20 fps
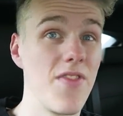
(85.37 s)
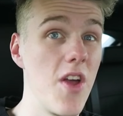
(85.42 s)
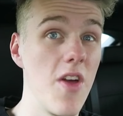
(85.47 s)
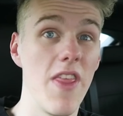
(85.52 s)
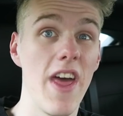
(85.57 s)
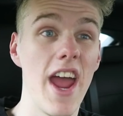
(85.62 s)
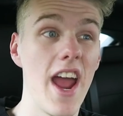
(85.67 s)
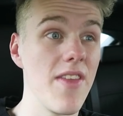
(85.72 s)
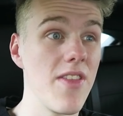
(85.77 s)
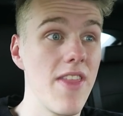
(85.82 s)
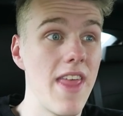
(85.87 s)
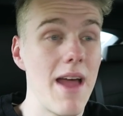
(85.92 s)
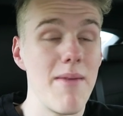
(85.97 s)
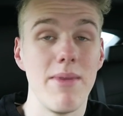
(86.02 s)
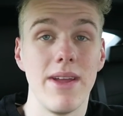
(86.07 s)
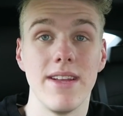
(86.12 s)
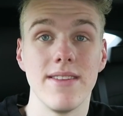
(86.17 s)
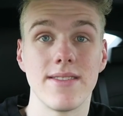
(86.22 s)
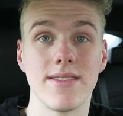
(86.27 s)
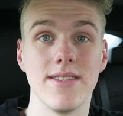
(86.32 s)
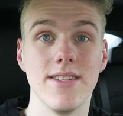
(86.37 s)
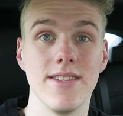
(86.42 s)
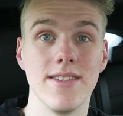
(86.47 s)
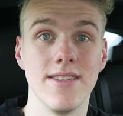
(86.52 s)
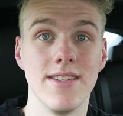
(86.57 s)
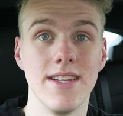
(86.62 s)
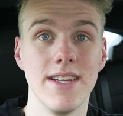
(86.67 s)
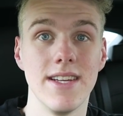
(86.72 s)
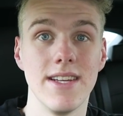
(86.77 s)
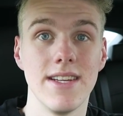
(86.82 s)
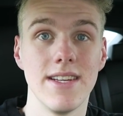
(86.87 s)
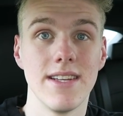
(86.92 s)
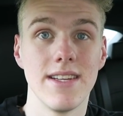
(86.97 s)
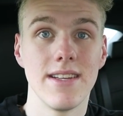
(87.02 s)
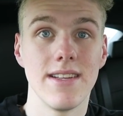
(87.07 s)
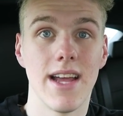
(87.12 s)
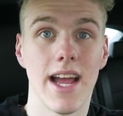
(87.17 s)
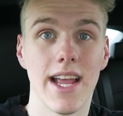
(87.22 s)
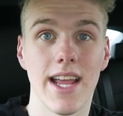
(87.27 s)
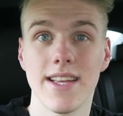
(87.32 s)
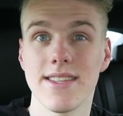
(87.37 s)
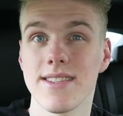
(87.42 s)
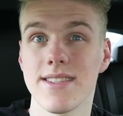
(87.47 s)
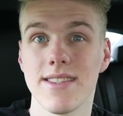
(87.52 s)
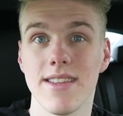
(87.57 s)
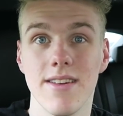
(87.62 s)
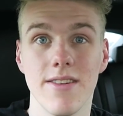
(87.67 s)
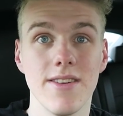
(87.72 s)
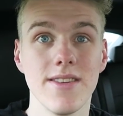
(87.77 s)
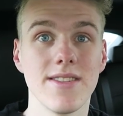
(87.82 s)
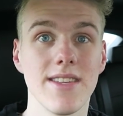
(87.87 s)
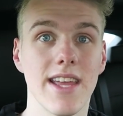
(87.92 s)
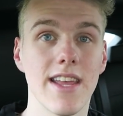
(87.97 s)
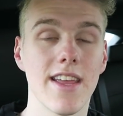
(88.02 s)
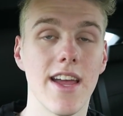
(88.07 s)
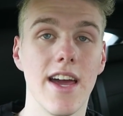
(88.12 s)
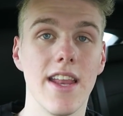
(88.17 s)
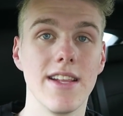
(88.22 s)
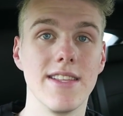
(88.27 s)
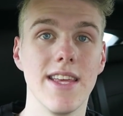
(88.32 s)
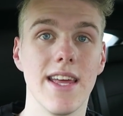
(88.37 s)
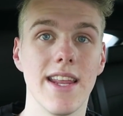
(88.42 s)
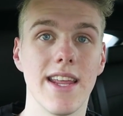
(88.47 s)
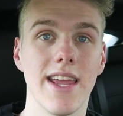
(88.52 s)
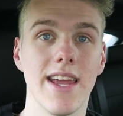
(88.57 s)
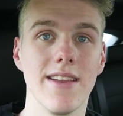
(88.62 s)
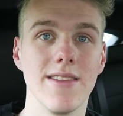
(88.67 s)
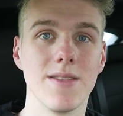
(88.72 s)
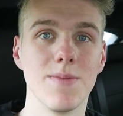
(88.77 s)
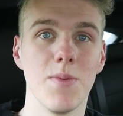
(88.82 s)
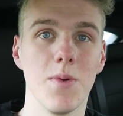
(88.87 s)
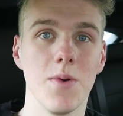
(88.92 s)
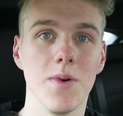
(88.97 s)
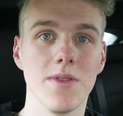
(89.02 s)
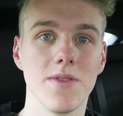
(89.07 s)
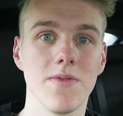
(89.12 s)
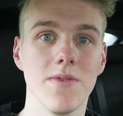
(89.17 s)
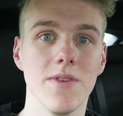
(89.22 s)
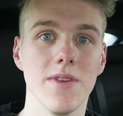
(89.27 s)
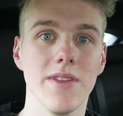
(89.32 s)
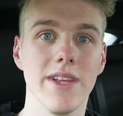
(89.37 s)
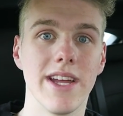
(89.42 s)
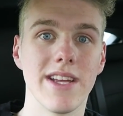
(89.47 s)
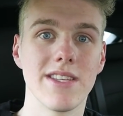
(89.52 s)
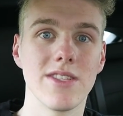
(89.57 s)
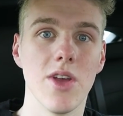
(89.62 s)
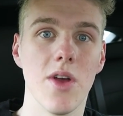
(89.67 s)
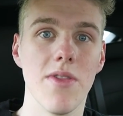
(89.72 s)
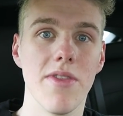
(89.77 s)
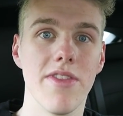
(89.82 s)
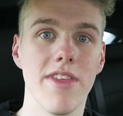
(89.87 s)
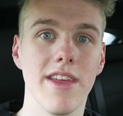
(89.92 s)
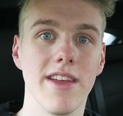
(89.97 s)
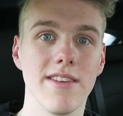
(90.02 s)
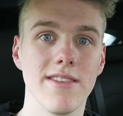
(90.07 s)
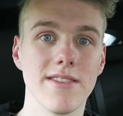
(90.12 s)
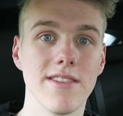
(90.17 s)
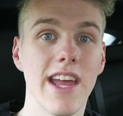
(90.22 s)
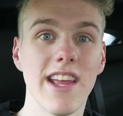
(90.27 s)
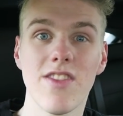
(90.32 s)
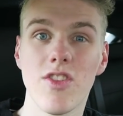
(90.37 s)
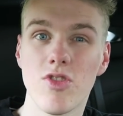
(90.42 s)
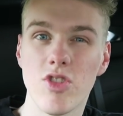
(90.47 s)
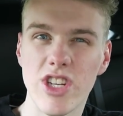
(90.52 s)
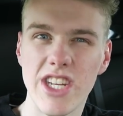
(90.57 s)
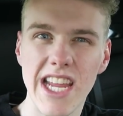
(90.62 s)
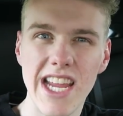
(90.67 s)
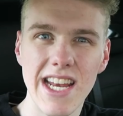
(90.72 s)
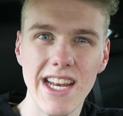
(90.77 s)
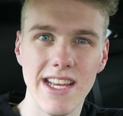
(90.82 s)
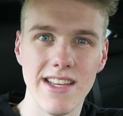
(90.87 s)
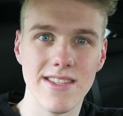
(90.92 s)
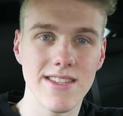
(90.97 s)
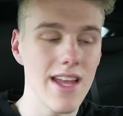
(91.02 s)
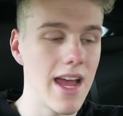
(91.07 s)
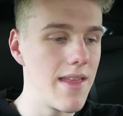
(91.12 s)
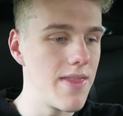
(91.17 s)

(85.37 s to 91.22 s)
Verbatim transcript: If they're there, then that means then I guess there is like kind of dedicated spawns for like certain things, like the Dratinis.